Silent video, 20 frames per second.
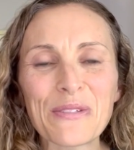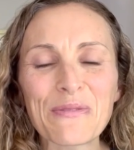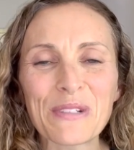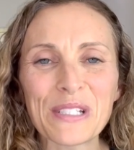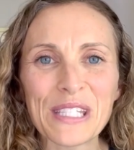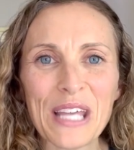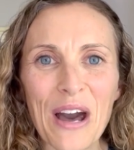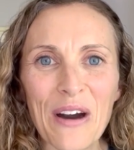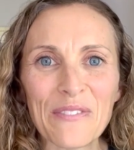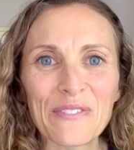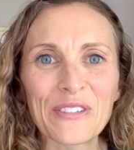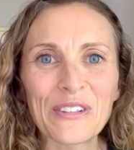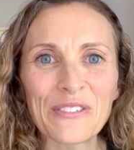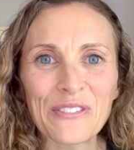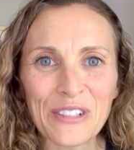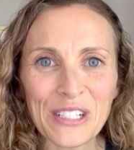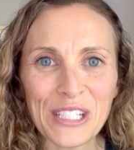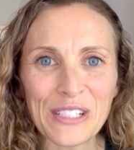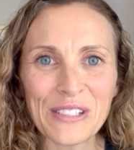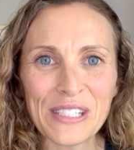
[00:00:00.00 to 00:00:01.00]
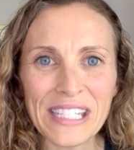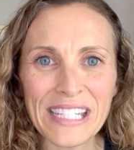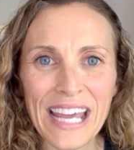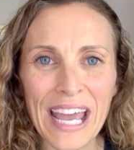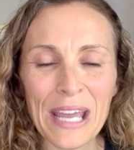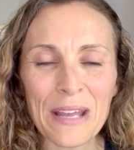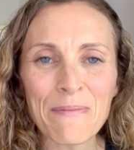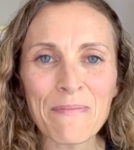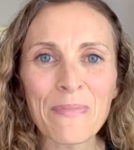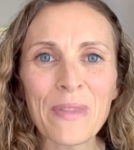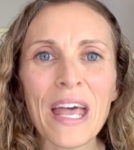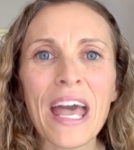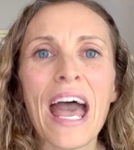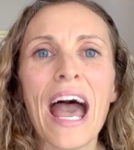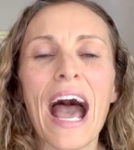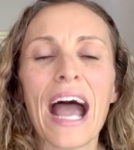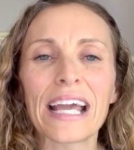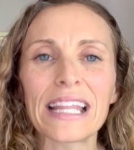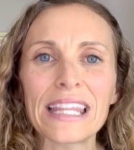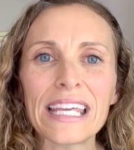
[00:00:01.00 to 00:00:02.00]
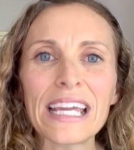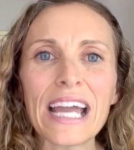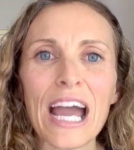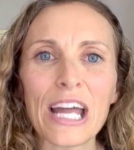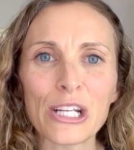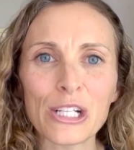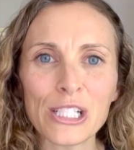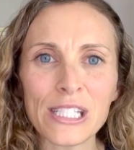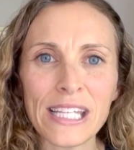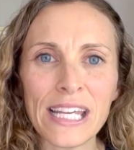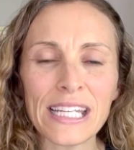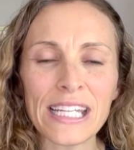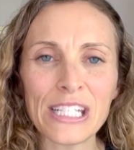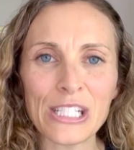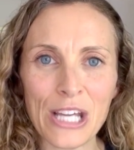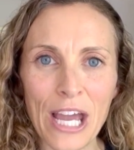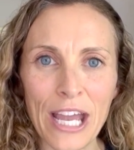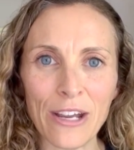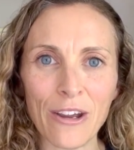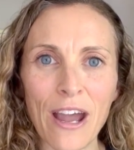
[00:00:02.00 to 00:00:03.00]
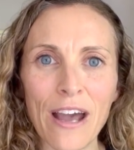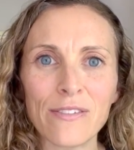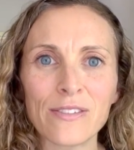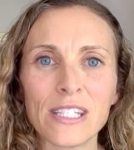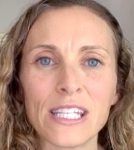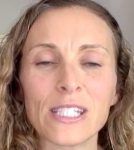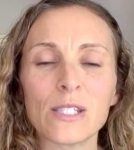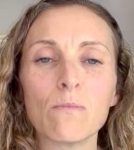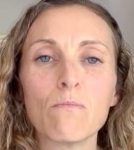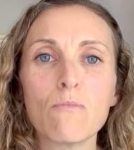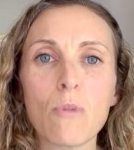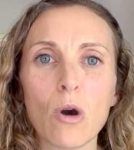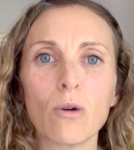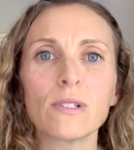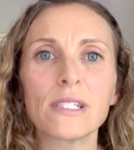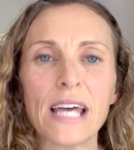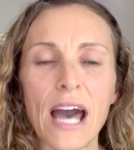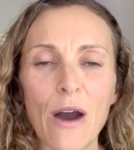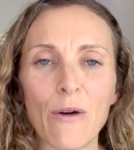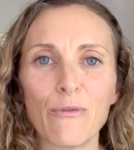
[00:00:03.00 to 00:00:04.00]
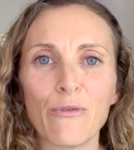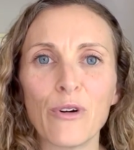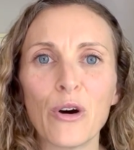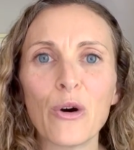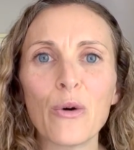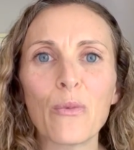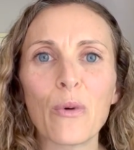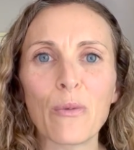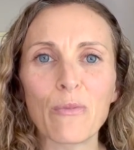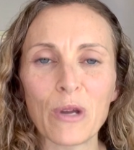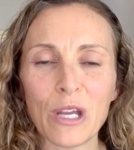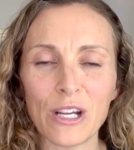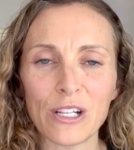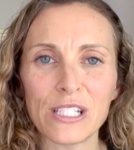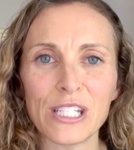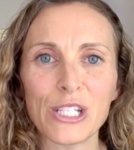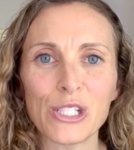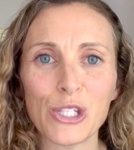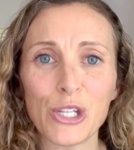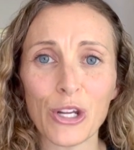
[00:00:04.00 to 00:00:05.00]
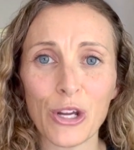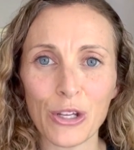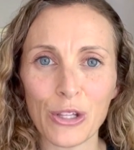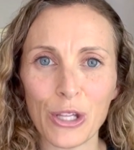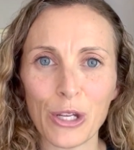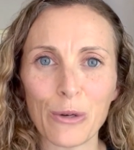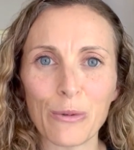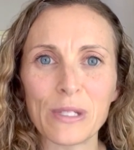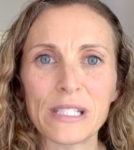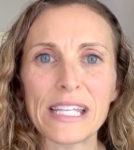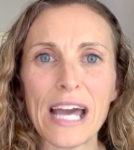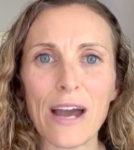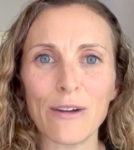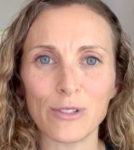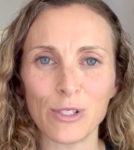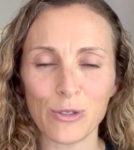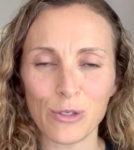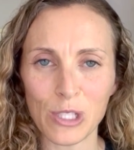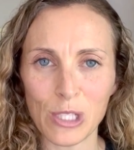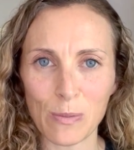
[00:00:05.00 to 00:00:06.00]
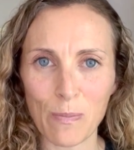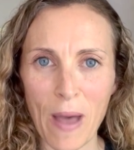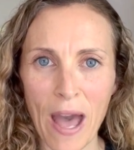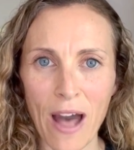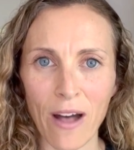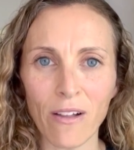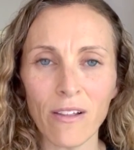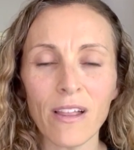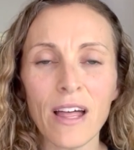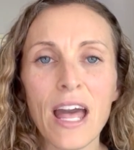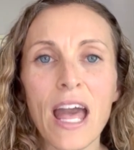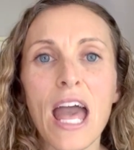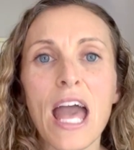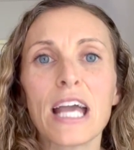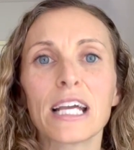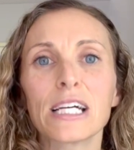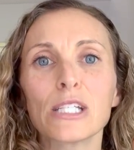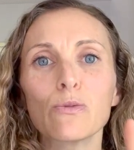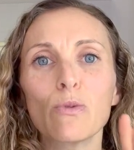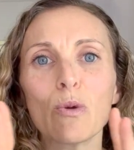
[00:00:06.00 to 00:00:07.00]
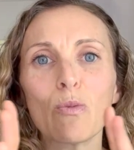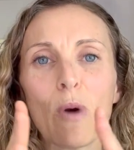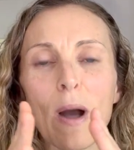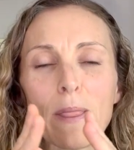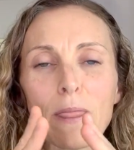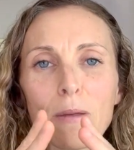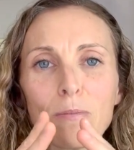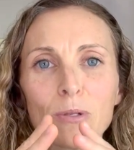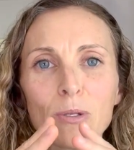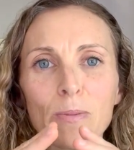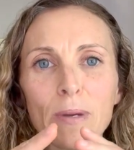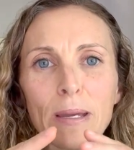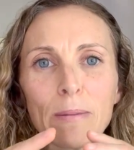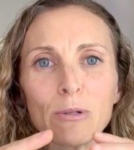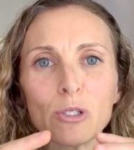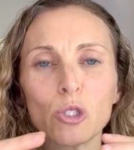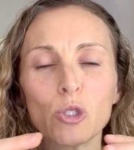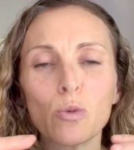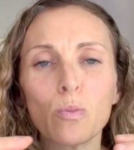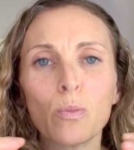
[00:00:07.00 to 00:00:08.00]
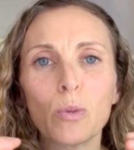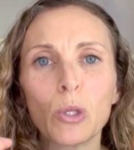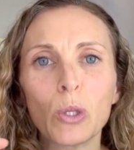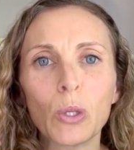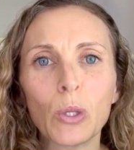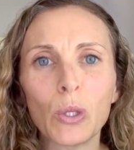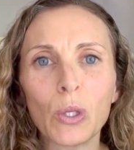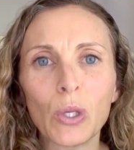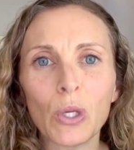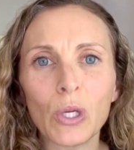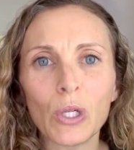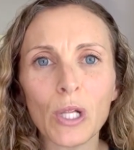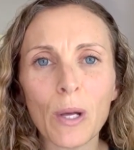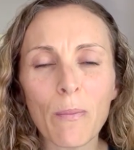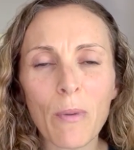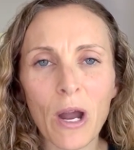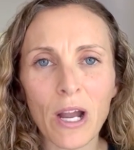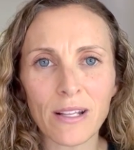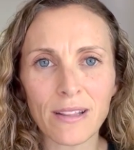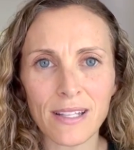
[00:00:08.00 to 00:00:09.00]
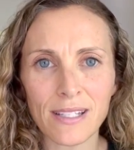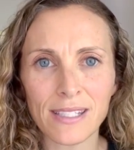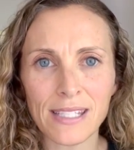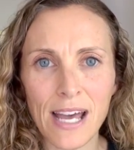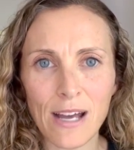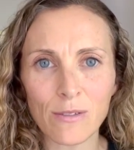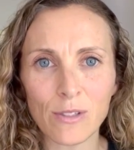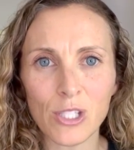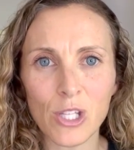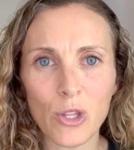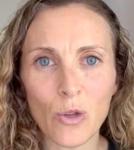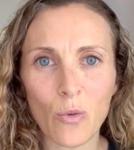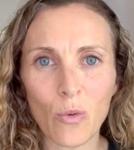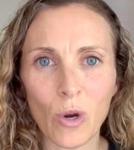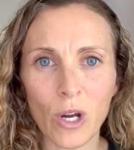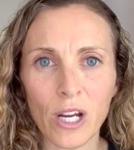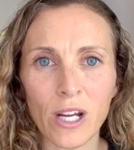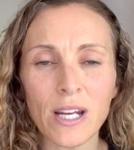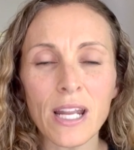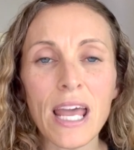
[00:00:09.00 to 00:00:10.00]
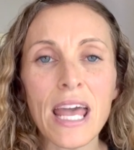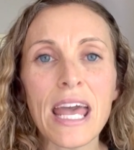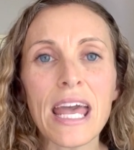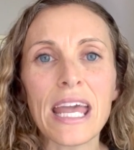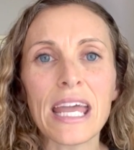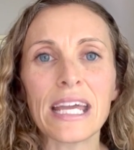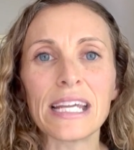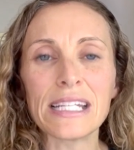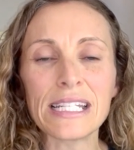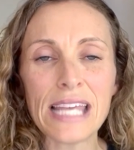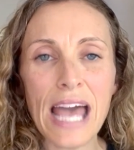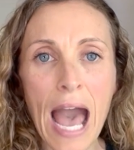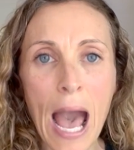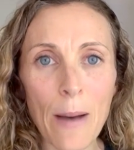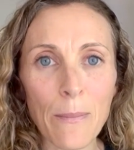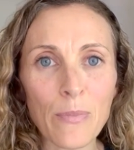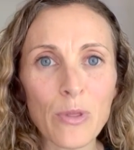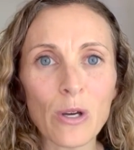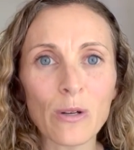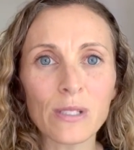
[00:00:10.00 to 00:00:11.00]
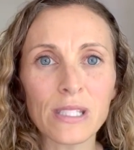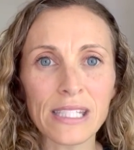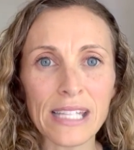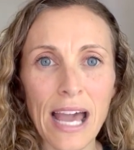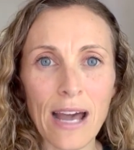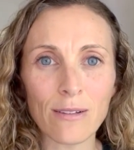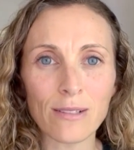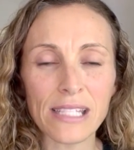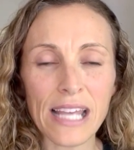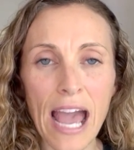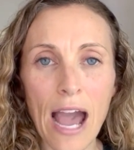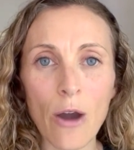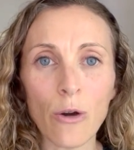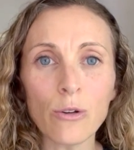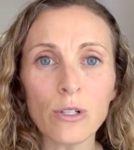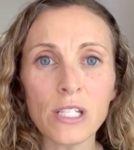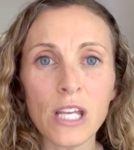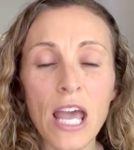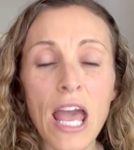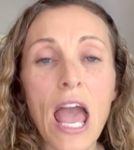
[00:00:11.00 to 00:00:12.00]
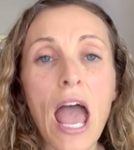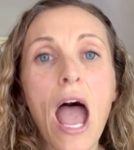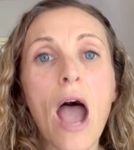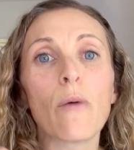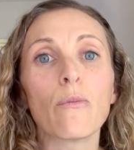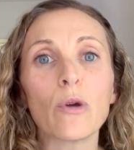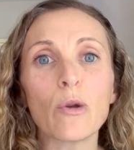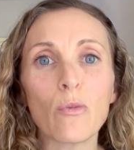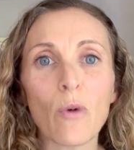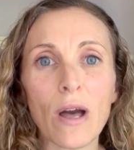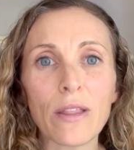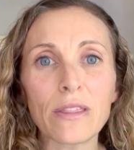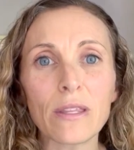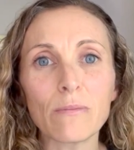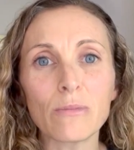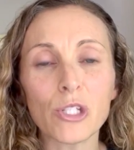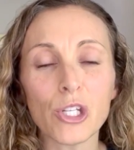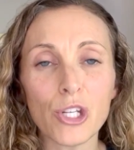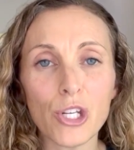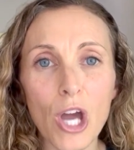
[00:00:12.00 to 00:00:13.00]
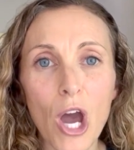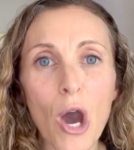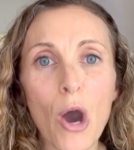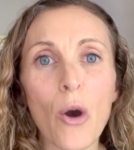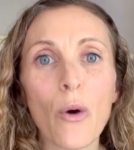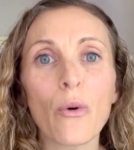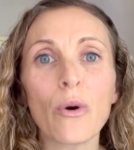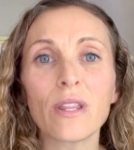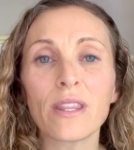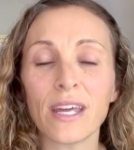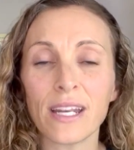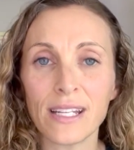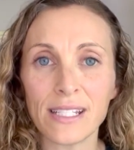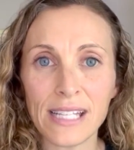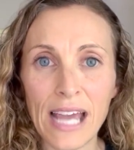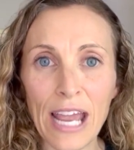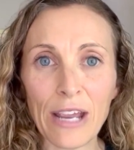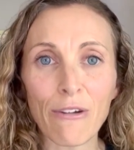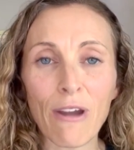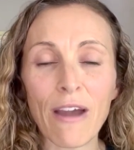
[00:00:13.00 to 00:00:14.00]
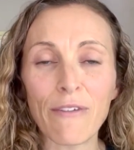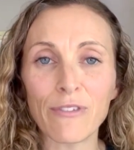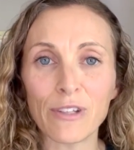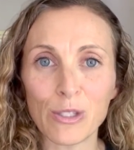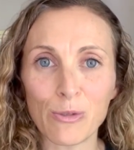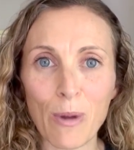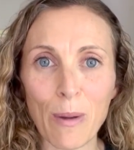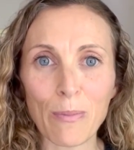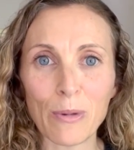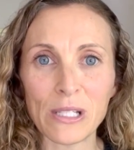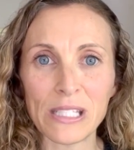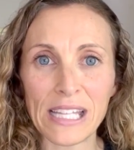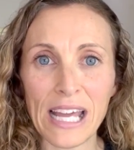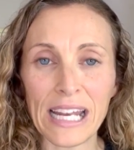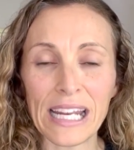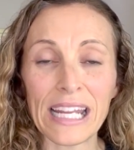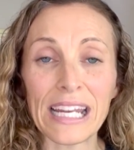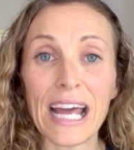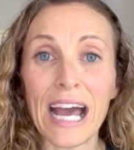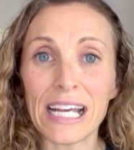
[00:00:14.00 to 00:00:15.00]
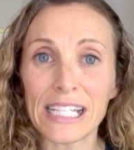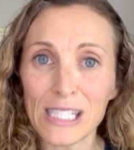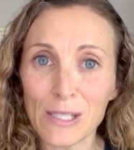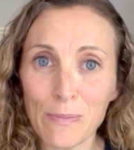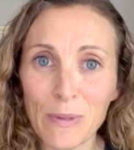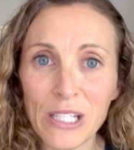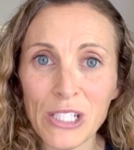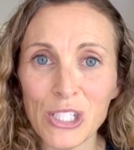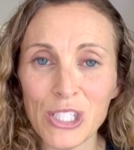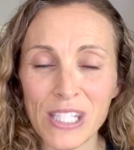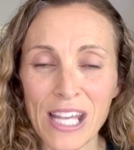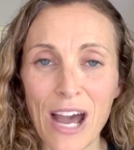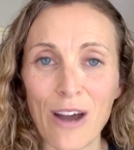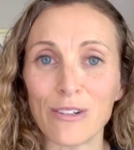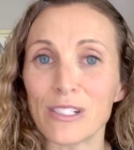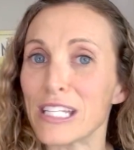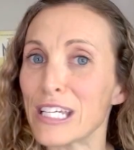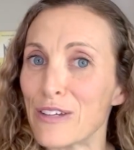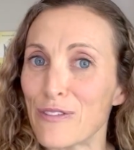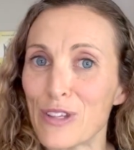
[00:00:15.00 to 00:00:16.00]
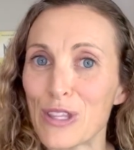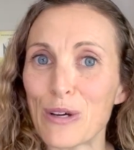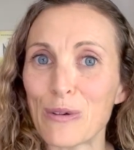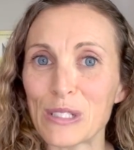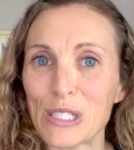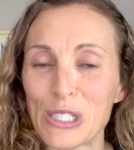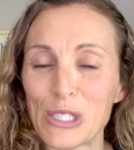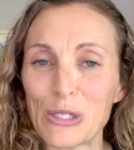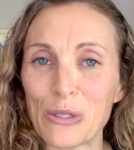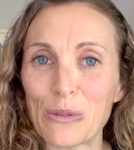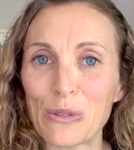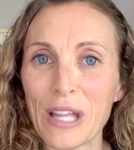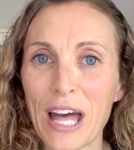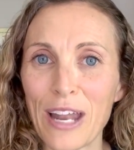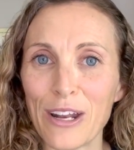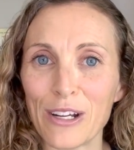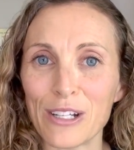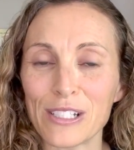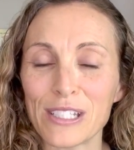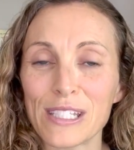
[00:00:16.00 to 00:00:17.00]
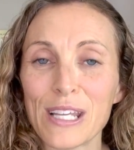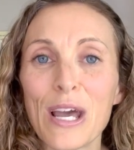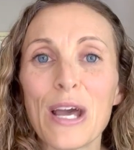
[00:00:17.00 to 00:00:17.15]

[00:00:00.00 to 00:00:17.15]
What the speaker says: was helpful for you today. I think understanding digraphs is most helpful when we are teaching our little ones how to spell, because we want them to be able to pull apart the sounds in the word and tap those sounds out. And we want them to know that a digraph is representing a speech sound, even though it's 2 letters.